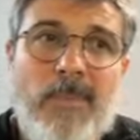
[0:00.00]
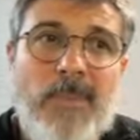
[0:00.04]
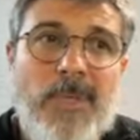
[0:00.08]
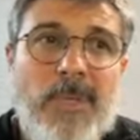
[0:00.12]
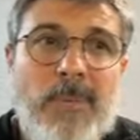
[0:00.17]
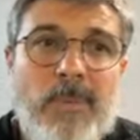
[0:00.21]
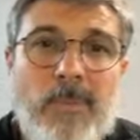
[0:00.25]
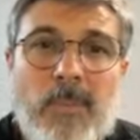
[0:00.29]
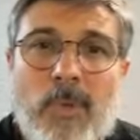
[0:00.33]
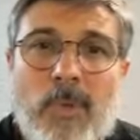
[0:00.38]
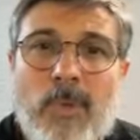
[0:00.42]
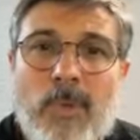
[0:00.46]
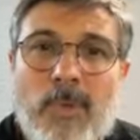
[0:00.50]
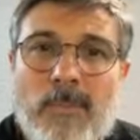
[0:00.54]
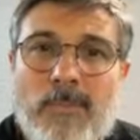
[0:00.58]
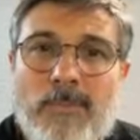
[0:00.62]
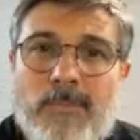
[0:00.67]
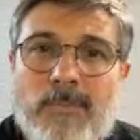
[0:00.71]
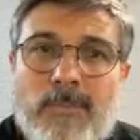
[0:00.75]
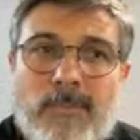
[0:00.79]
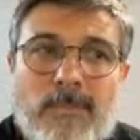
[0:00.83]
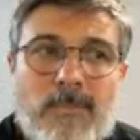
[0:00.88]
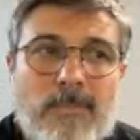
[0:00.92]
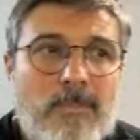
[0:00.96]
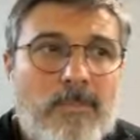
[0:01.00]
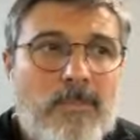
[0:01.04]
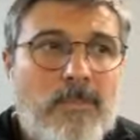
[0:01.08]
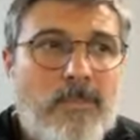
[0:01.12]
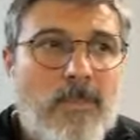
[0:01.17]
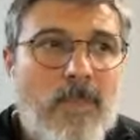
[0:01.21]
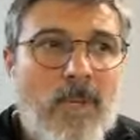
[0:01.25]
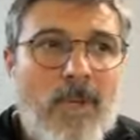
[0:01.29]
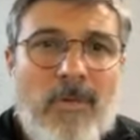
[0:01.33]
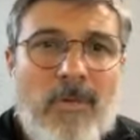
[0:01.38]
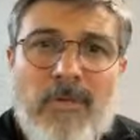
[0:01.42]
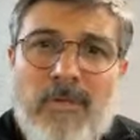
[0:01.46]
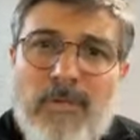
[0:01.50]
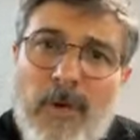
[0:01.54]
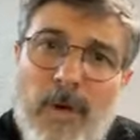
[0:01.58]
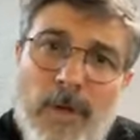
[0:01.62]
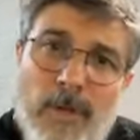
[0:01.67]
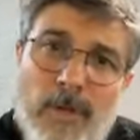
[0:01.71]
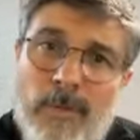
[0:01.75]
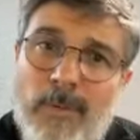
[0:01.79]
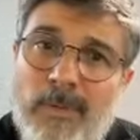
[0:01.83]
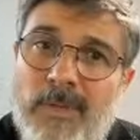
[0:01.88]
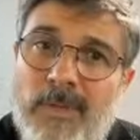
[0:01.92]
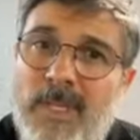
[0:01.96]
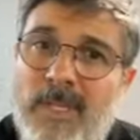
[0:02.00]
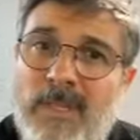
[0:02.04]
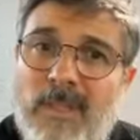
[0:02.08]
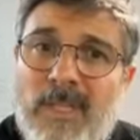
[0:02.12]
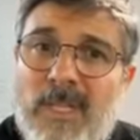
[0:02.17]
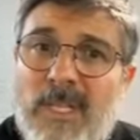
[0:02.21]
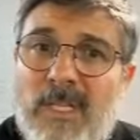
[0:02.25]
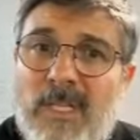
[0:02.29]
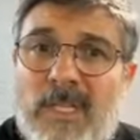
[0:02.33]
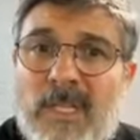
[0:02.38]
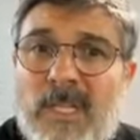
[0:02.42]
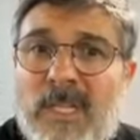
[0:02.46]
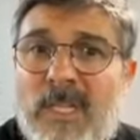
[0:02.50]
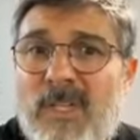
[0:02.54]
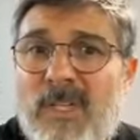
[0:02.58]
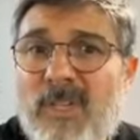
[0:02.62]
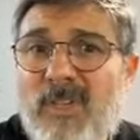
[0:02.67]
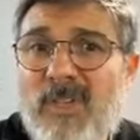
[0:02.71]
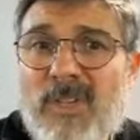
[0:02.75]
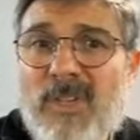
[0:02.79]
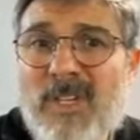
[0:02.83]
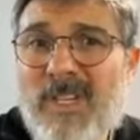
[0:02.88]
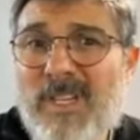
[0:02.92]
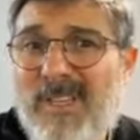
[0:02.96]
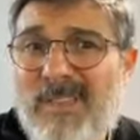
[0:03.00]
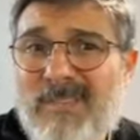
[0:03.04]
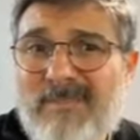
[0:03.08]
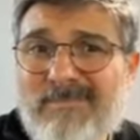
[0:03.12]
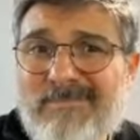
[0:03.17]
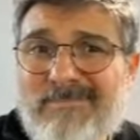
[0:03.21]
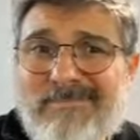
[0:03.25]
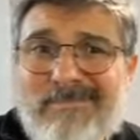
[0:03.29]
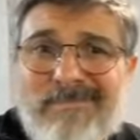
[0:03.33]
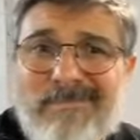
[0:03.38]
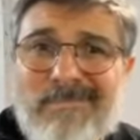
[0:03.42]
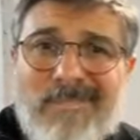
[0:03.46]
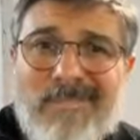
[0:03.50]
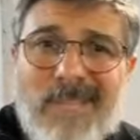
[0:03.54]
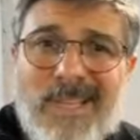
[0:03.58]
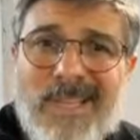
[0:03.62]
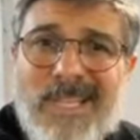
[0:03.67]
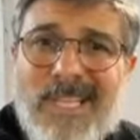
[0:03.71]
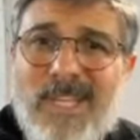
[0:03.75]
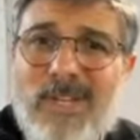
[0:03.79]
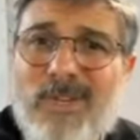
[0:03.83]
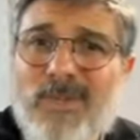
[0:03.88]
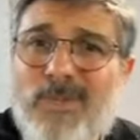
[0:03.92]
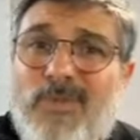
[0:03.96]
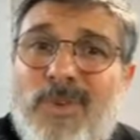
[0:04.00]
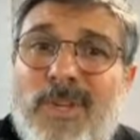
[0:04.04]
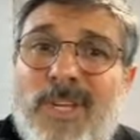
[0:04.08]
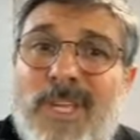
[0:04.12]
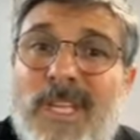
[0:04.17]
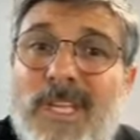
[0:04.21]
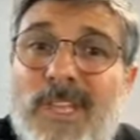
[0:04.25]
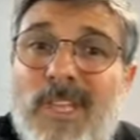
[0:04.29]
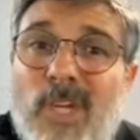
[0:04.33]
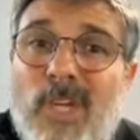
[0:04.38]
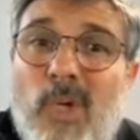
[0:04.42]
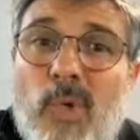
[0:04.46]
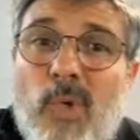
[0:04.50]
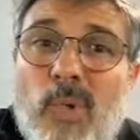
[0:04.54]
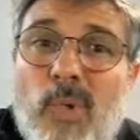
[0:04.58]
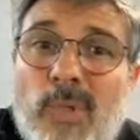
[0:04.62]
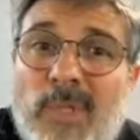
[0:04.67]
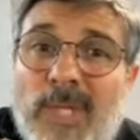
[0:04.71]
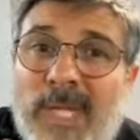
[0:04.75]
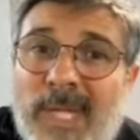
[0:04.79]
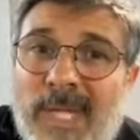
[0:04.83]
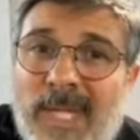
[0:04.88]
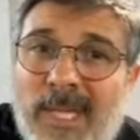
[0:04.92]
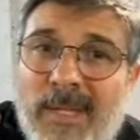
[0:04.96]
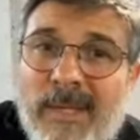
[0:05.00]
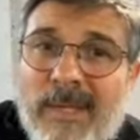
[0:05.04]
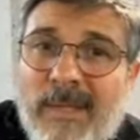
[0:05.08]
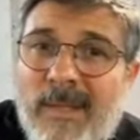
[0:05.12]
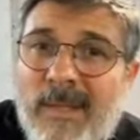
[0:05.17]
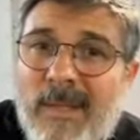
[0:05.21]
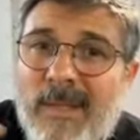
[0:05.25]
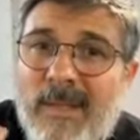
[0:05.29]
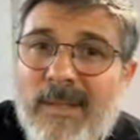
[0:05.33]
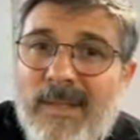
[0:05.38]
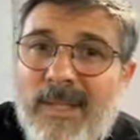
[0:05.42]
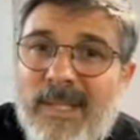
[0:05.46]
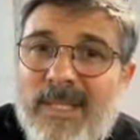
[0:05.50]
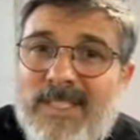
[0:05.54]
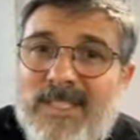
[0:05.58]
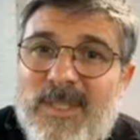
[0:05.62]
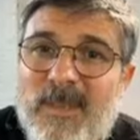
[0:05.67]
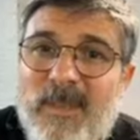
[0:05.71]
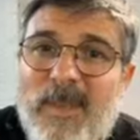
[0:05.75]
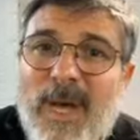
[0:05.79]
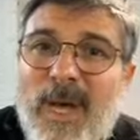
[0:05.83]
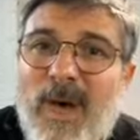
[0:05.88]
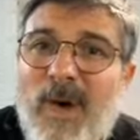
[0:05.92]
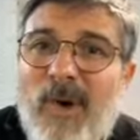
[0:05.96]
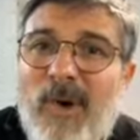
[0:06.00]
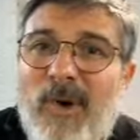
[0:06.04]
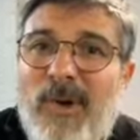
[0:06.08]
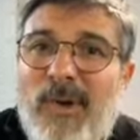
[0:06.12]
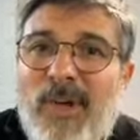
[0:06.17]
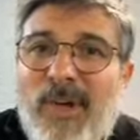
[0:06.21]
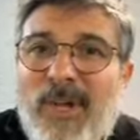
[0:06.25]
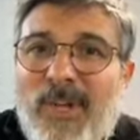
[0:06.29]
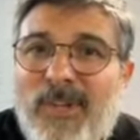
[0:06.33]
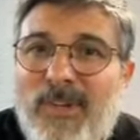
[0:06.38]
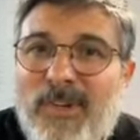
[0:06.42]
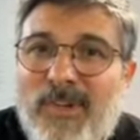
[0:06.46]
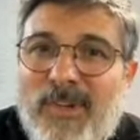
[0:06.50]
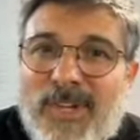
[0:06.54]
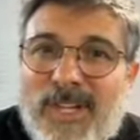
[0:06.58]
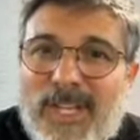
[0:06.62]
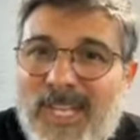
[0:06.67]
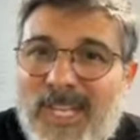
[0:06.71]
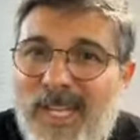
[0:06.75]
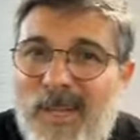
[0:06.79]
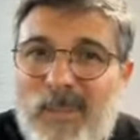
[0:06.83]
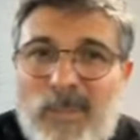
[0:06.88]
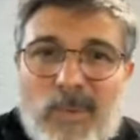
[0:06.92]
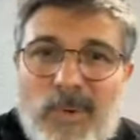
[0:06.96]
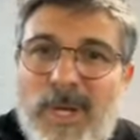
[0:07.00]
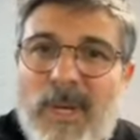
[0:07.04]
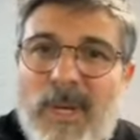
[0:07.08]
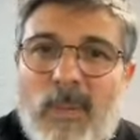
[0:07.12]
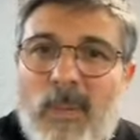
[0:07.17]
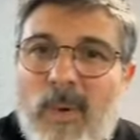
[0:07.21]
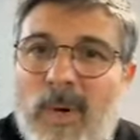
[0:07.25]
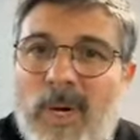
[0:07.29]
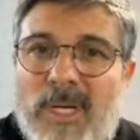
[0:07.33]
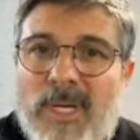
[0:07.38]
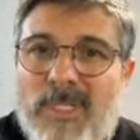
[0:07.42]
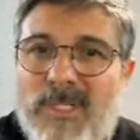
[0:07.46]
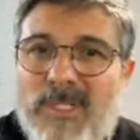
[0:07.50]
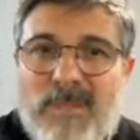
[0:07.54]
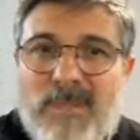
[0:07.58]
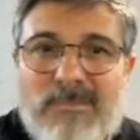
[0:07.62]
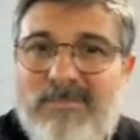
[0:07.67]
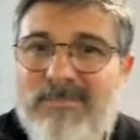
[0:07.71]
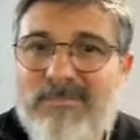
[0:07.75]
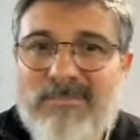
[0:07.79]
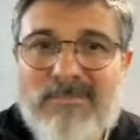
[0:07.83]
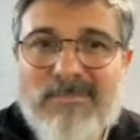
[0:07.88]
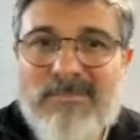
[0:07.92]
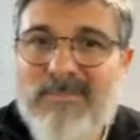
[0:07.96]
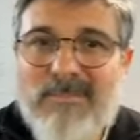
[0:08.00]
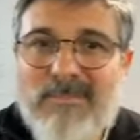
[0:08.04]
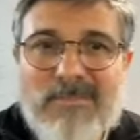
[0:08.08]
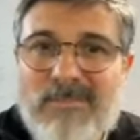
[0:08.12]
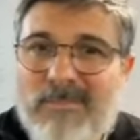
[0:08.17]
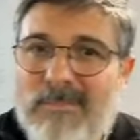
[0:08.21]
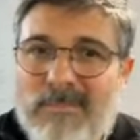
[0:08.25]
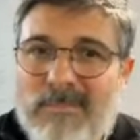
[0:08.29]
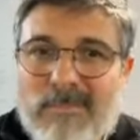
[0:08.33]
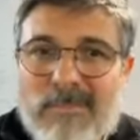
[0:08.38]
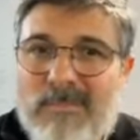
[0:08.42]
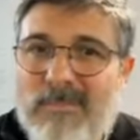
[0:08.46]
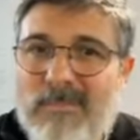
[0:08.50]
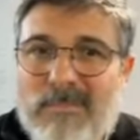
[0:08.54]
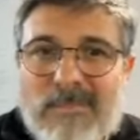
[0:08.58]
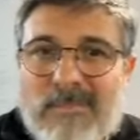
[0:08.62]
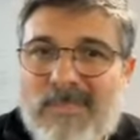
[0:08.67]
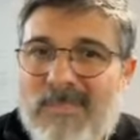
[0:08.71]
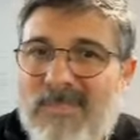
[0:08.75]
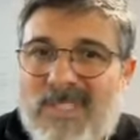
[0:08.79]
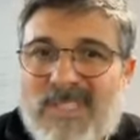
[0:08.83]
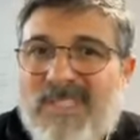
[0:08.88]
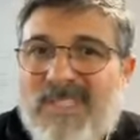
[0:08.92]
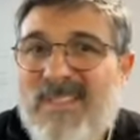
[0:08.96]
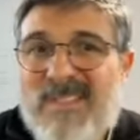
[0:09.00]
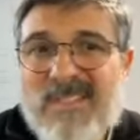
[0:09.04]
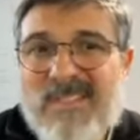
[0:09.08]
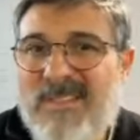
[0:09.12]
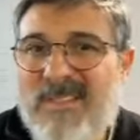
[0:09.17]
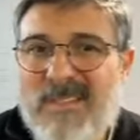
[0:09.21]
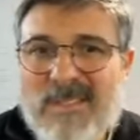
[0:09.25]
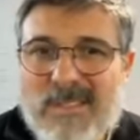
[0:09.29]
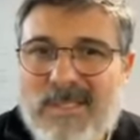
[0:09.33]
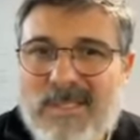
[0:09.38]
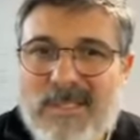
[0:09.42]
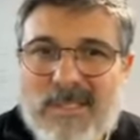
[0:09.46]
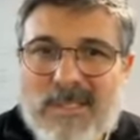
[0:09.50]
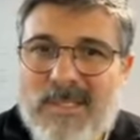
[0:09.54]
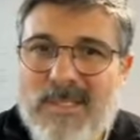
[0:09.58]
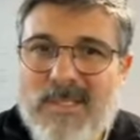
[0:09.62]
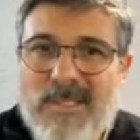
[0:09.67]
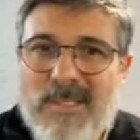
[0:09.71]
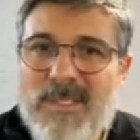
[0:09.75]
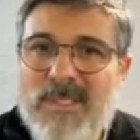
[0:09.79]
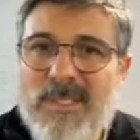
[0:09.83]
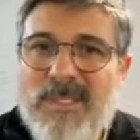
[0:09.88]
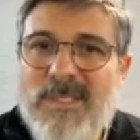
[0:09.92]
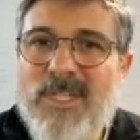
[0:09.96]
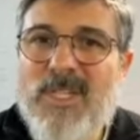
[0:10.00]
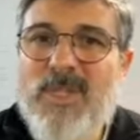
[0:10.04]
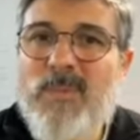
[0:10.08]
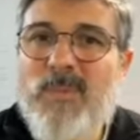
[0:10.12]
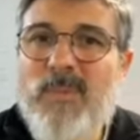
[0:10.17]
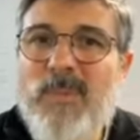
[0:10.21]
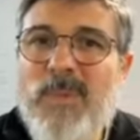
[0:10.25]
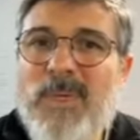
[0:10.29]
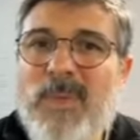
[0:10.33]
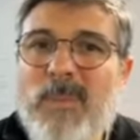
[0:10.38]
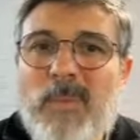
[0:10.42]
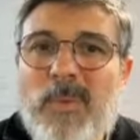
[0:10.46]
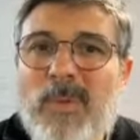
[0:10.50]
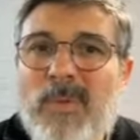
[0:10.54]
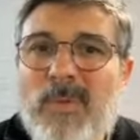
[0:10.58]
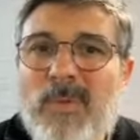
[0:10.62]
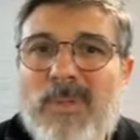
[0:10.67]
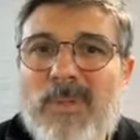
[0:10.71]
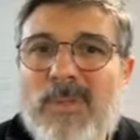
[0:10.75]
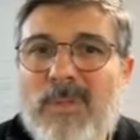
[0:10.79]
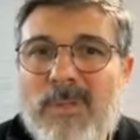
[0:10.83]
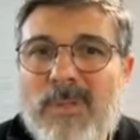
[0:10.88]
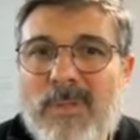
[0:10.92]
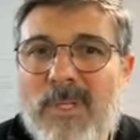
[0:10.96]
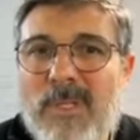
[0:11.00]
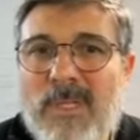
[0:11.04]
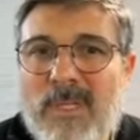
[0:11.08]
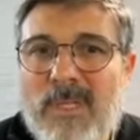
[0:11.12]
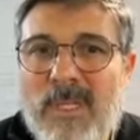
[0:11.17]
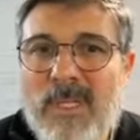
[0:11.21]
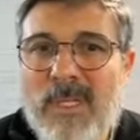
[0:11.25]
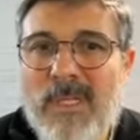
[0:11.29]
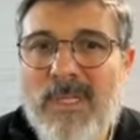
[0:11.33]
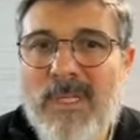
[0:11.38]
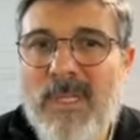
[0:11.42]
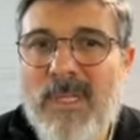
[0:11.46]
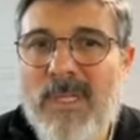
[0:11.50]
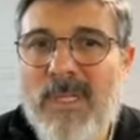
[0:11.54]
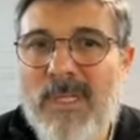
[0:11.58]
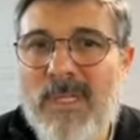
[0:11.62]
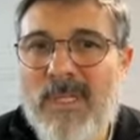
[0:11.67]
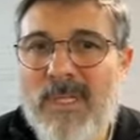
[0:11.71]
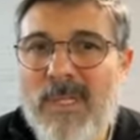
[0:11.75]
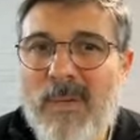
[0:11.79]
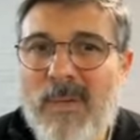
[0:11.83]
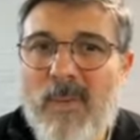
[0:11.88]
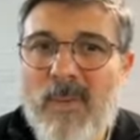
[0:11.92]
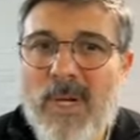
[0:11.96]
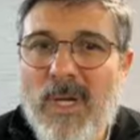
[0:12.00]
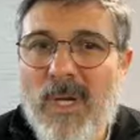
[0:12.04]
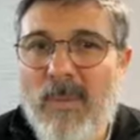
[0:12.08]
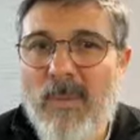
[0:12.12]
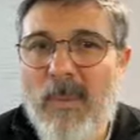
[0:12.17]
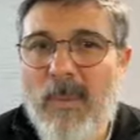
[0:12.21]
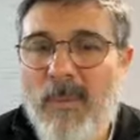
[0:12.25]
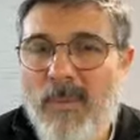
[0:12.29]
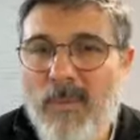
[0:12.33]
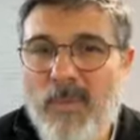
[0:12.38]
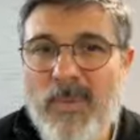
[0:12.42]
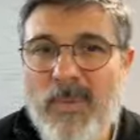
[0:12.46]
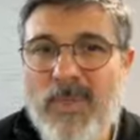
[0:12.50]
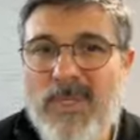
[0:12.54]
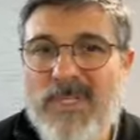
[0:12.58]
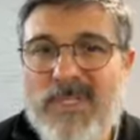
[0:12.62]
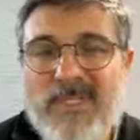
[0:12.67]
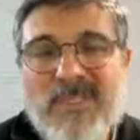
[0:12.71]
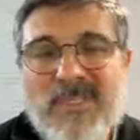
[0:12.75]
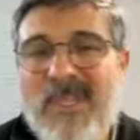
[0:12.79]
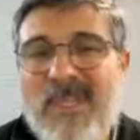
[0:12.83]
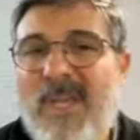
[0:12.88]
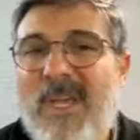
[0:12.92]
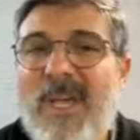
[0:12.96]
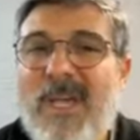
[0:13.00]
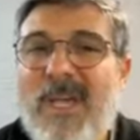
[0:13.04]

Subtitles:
people follow, they think like you're drinking the Kool-Aid, like somehow you're gonna get brainwashed. This doesn't exist. This is just people that they want to come up with reasons.